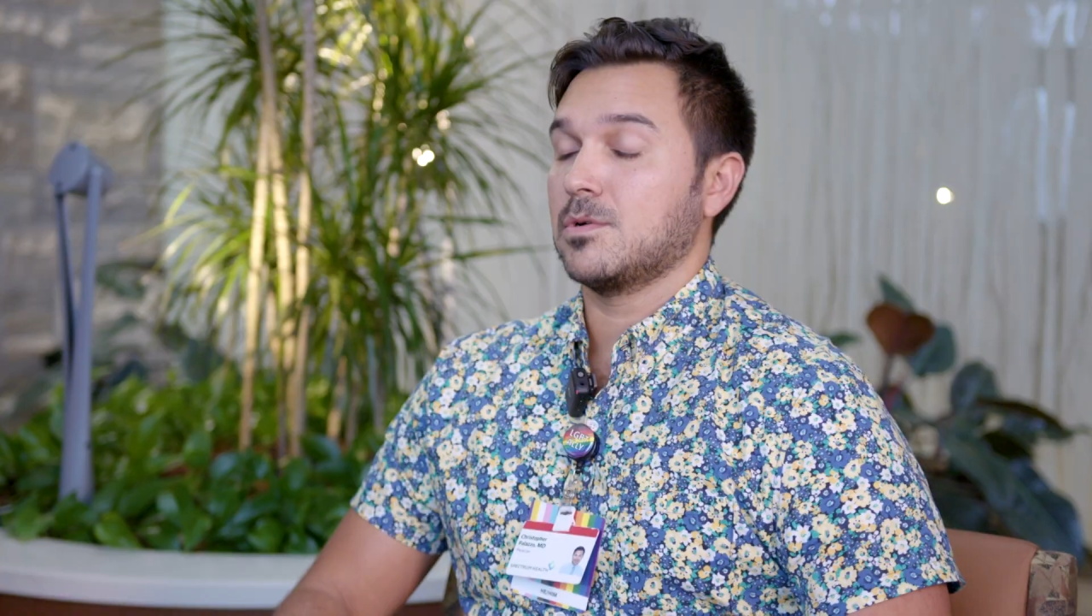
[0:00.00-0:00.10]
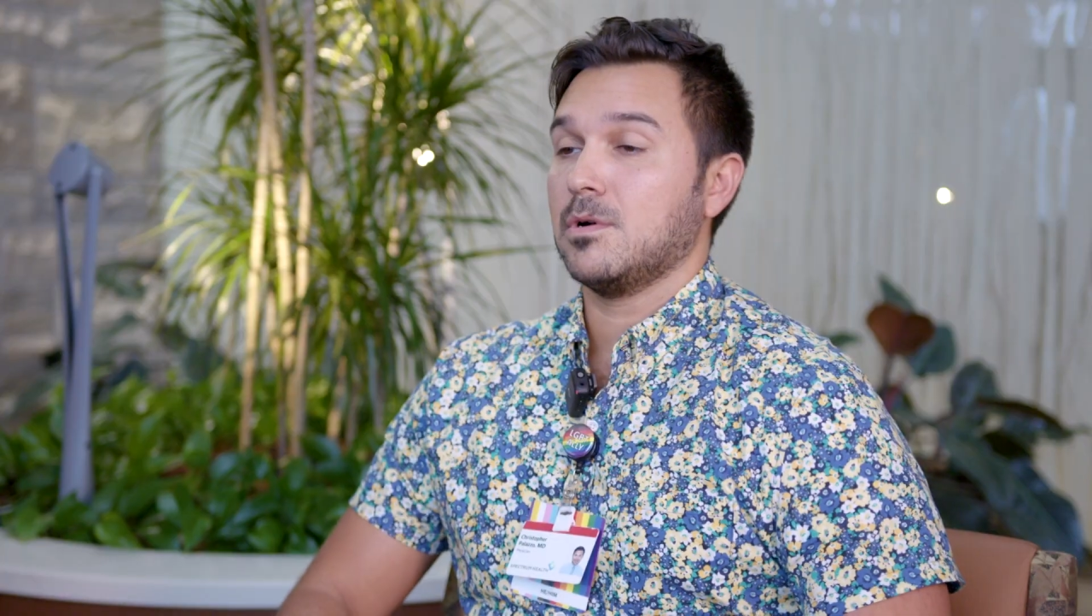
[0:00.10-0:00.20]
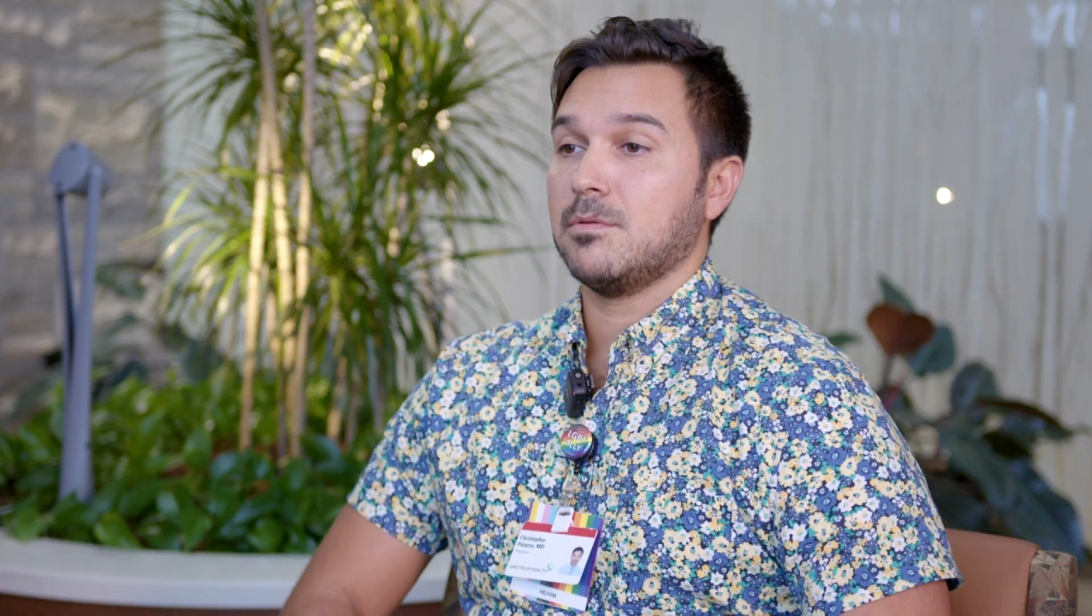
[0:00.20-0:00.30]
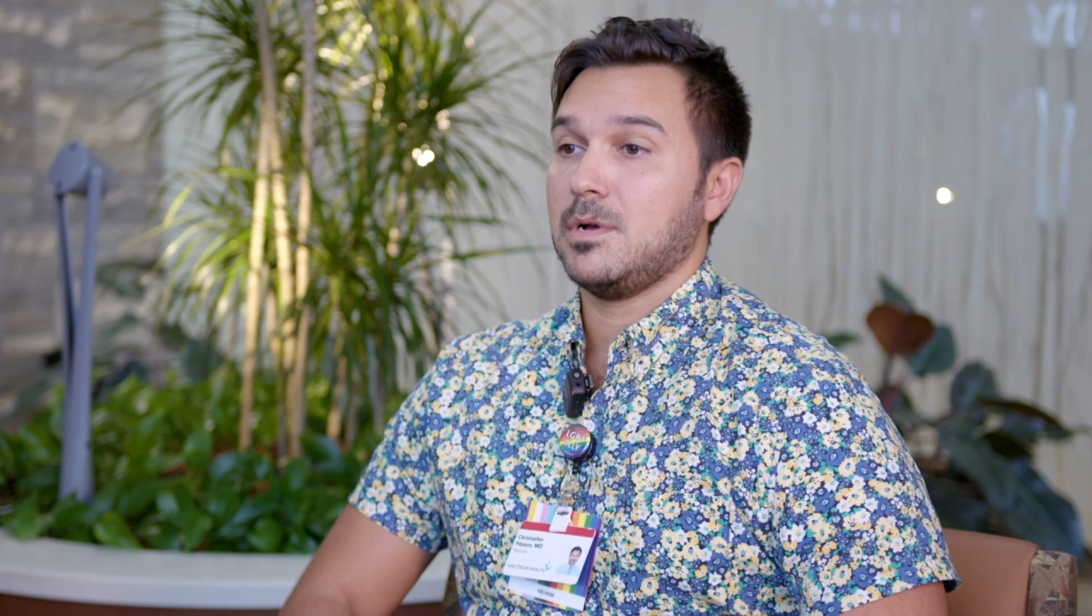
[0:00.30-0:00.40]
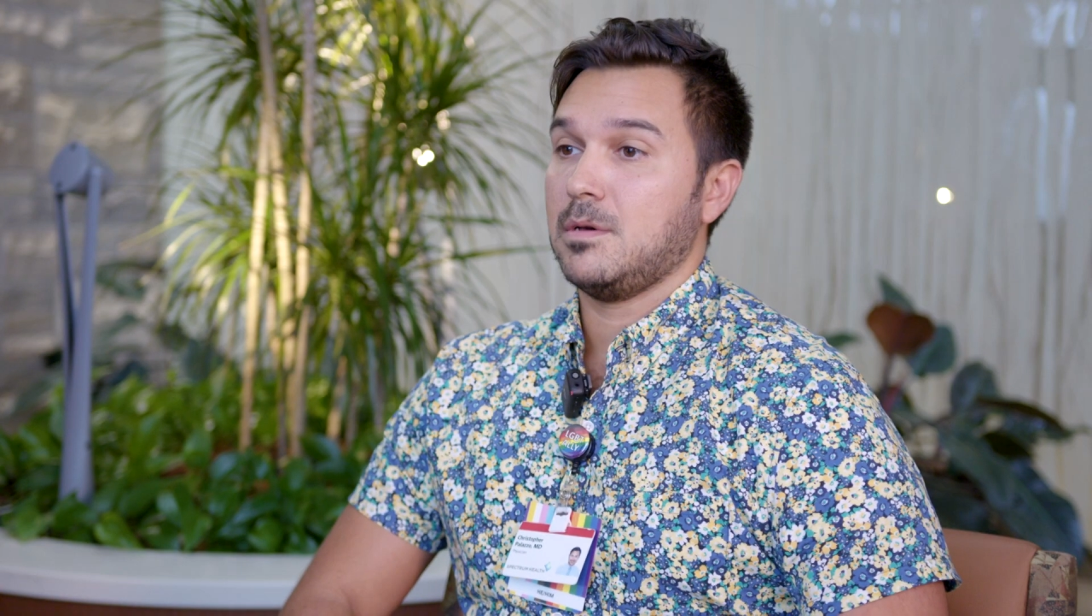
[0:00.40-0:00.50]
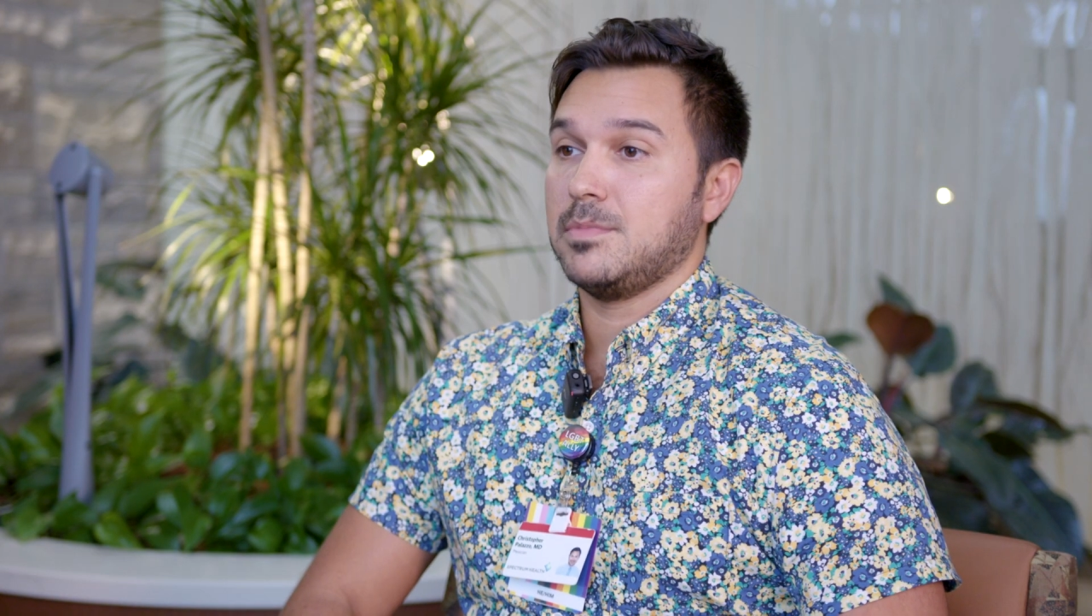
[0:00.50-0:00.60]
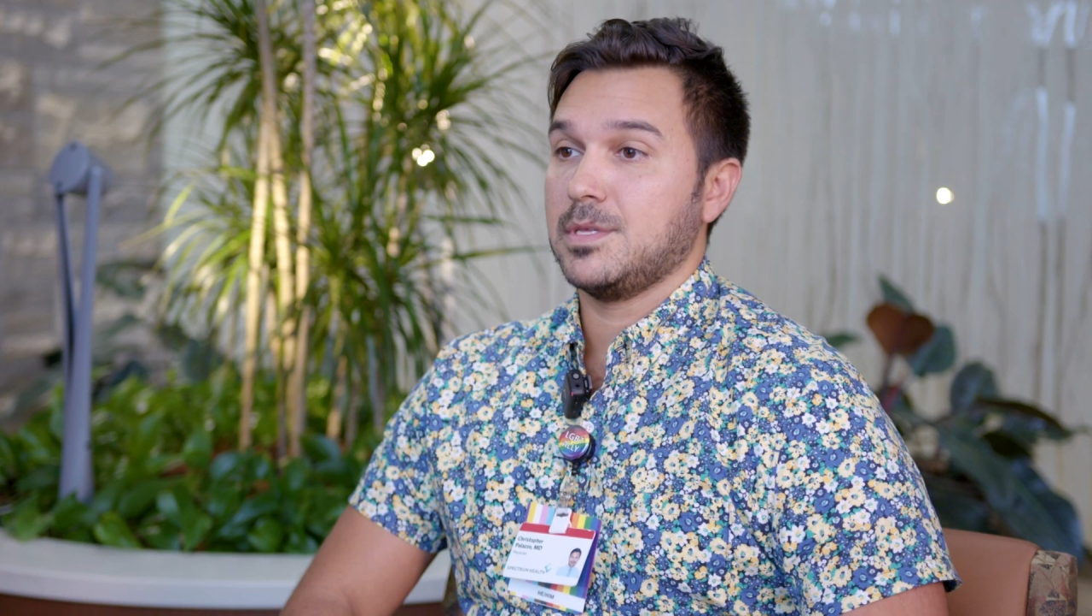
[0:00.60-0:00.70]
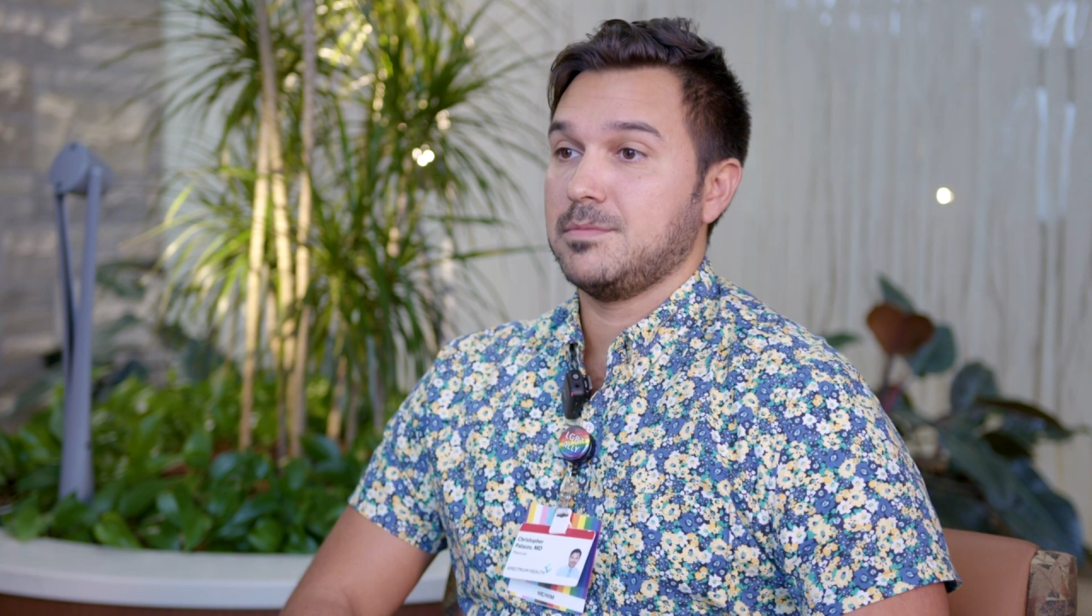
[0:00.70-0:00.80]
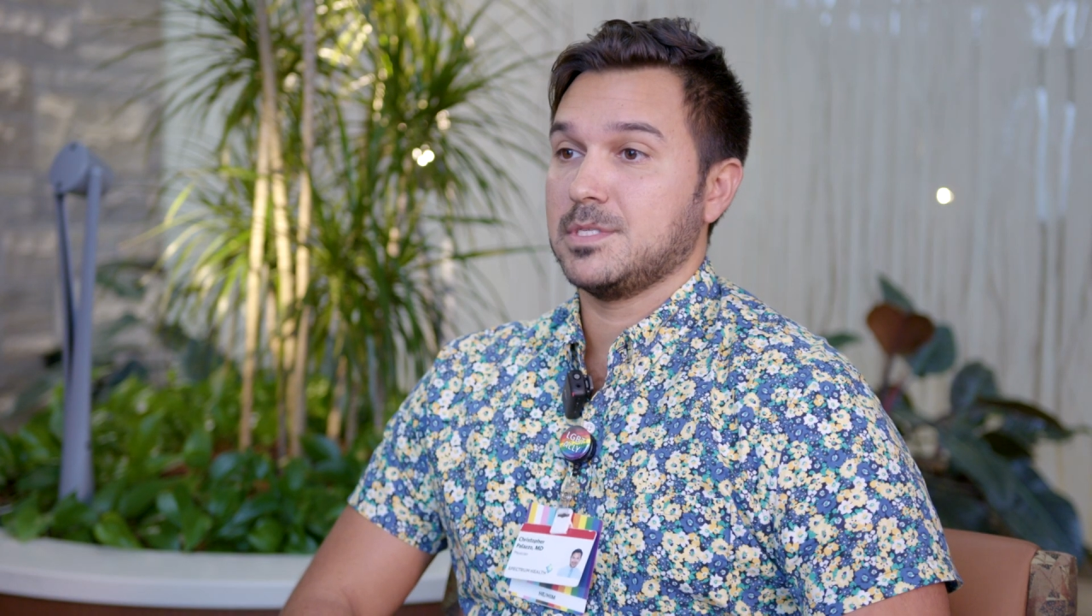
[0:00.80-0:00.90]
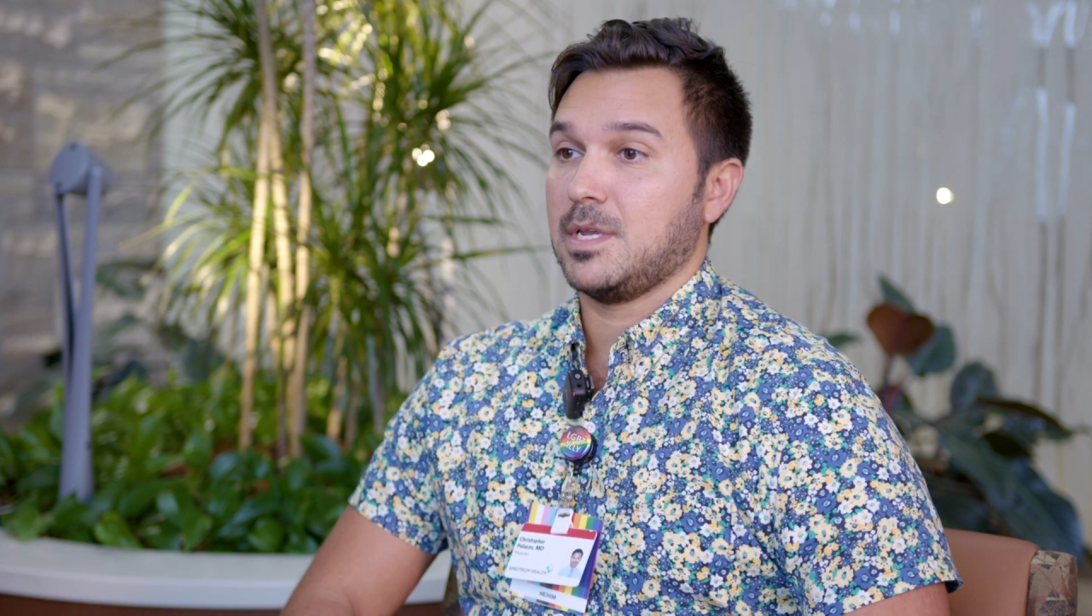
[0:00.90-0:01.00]
Corewell
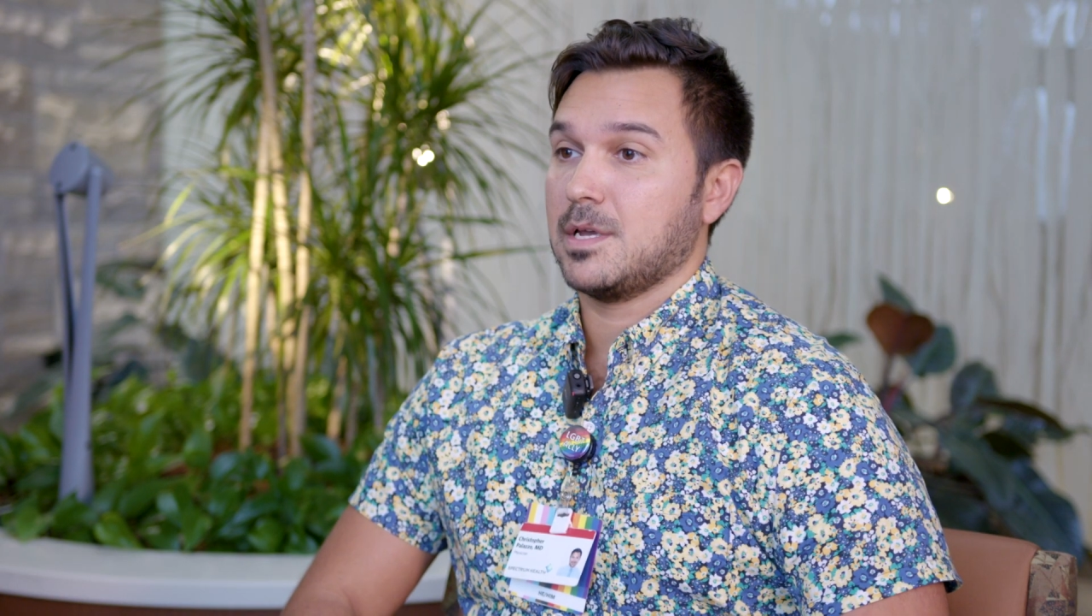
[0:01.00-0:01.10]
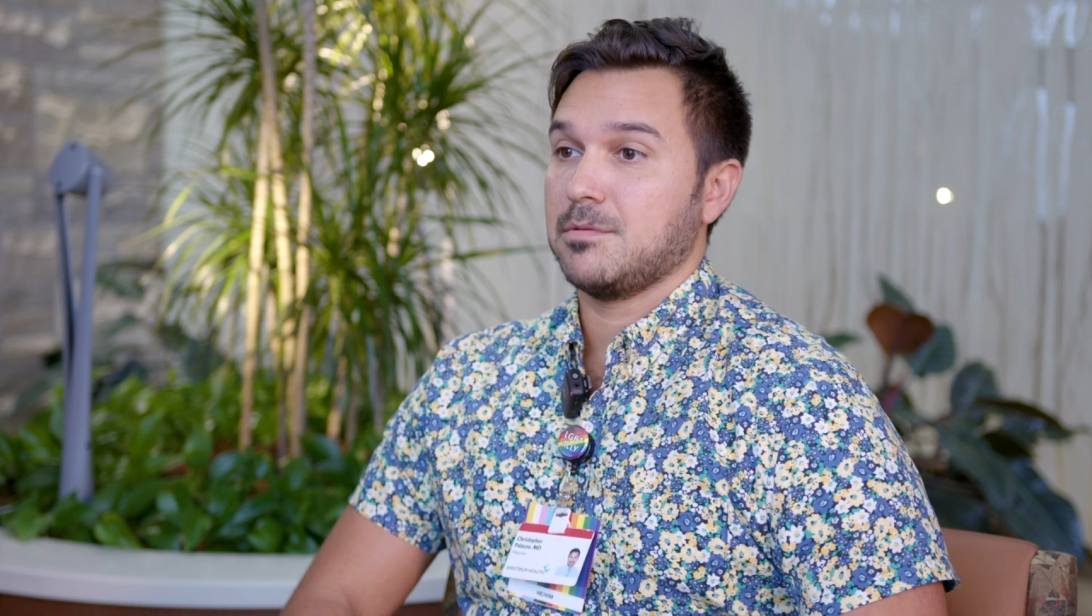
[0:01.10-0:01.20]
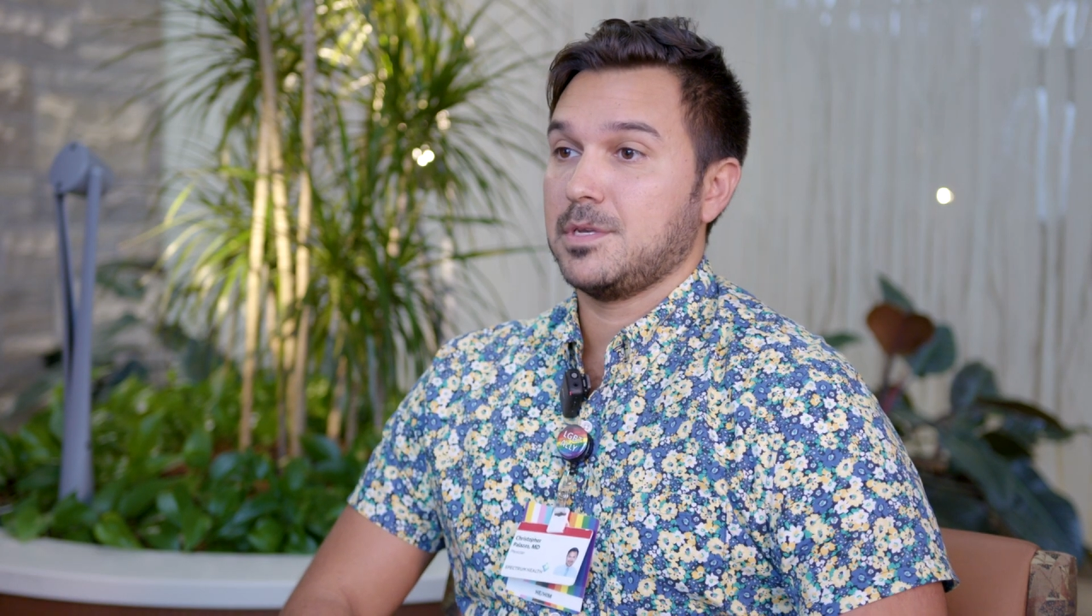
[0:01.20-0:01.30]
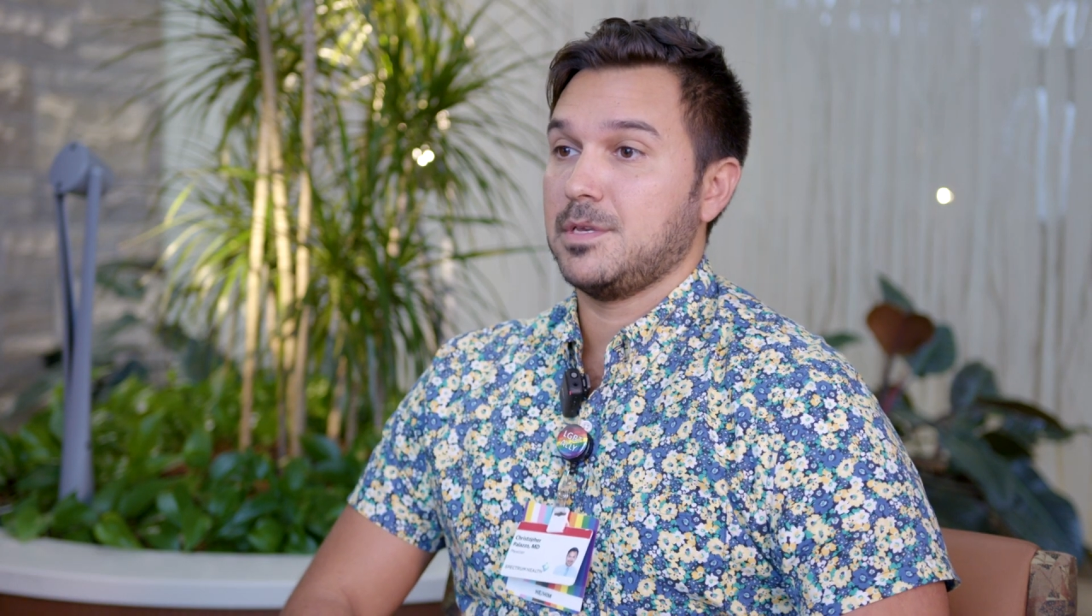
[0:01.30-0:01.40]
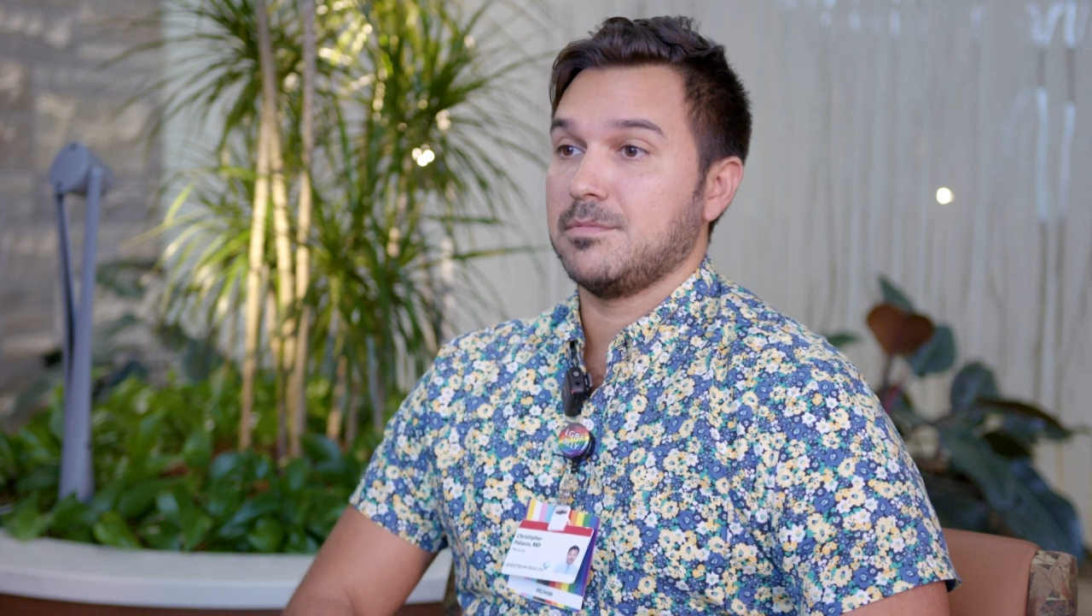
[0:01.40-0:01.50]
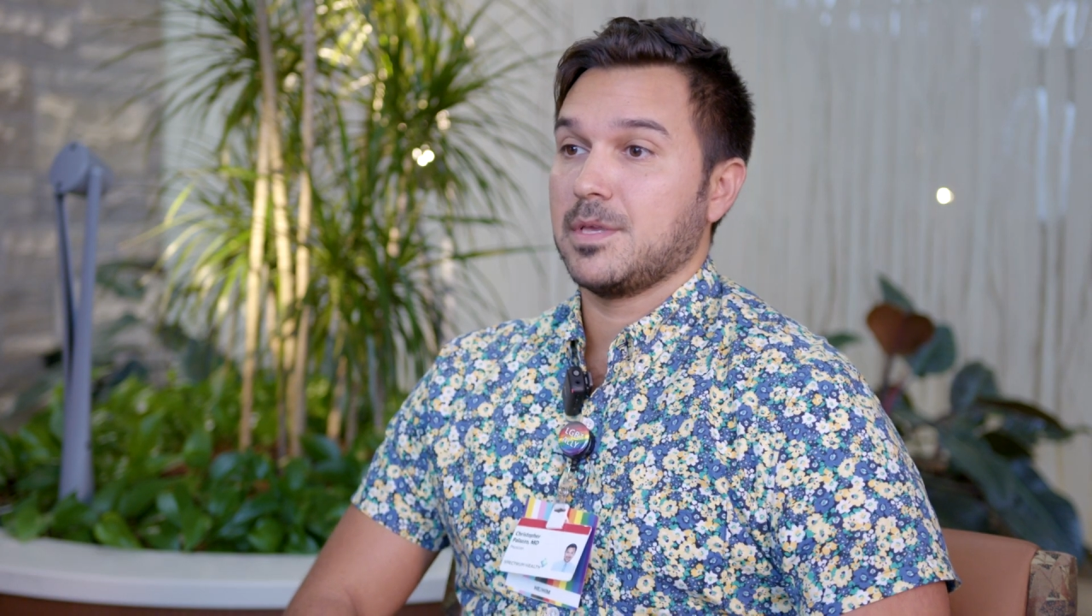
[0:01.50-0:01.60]
believes in equity of